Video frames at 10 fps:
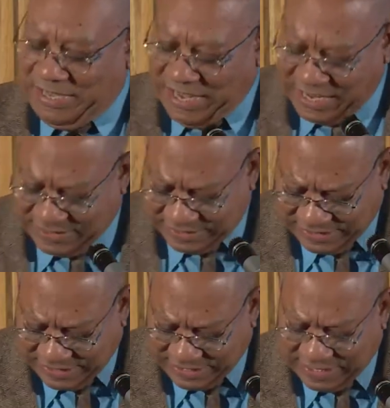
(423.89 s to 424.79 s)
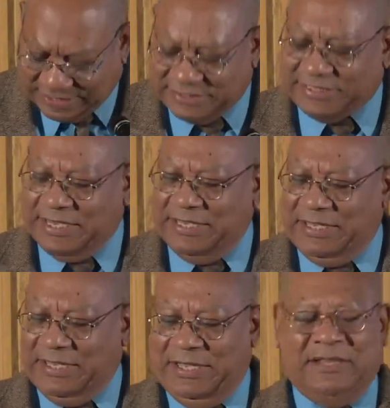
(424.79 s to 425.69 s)
And I like to say
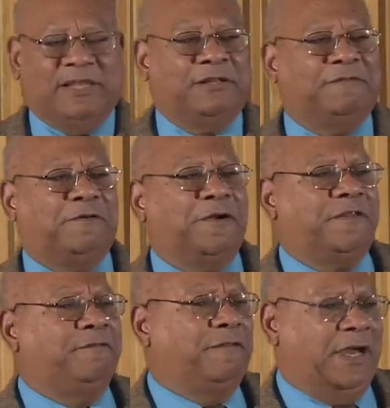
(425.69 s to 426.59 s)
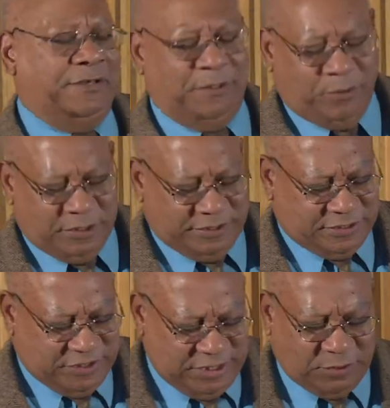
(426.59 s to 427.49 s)
that the fourth and final one
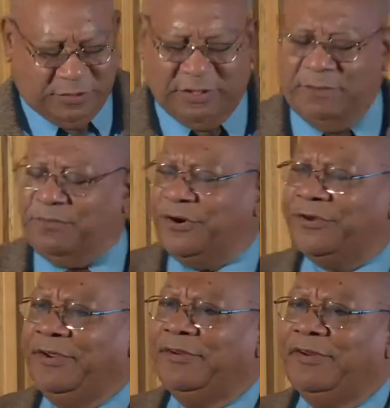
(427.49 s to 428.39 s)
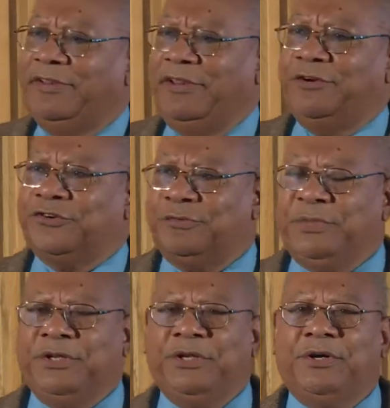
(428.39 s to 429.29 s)
is equally important. There should
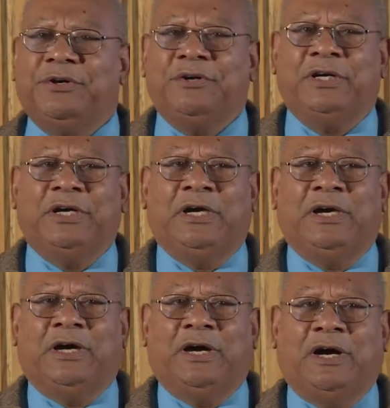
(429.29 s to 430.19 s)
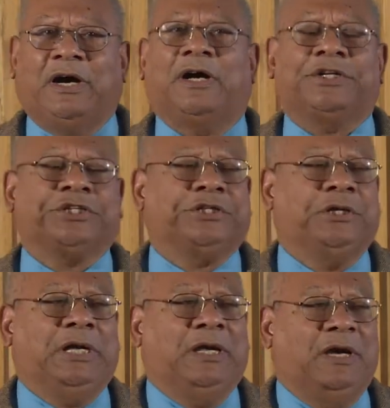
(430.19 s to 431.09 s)
be no harsh
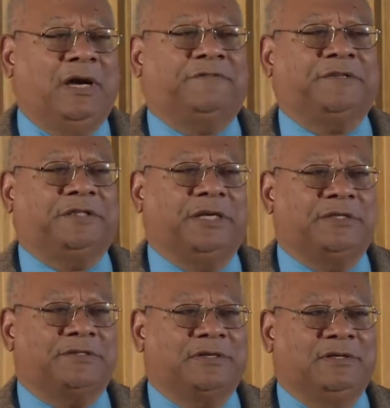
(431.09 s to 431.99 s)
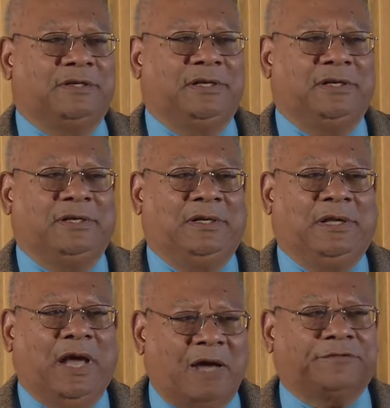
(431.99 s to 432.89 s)
aftertaste.
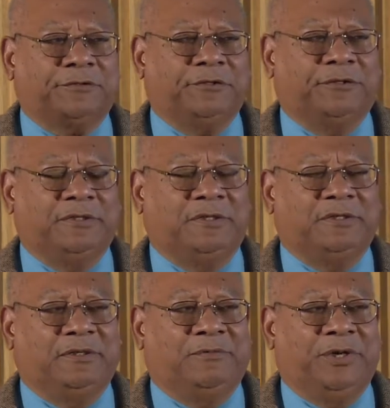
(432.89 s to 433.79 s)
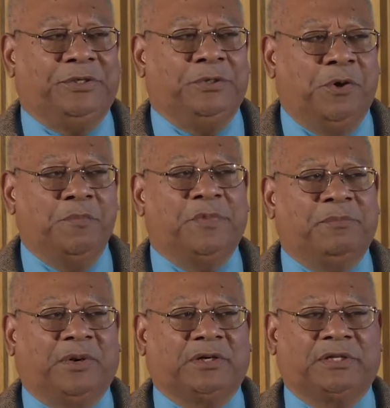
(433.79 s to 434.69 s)
After all, when you open the
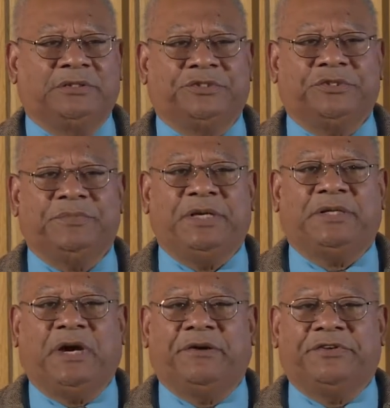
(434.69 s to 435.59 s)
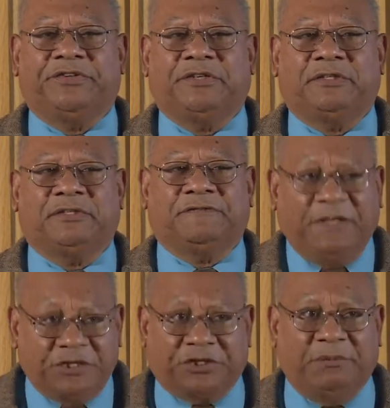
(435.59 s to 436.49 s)
bottle, you should be encouraged to
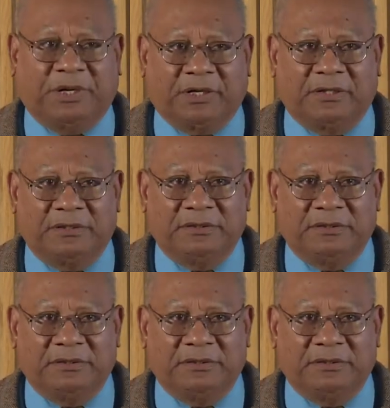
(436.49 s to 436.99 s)
finish the bottle.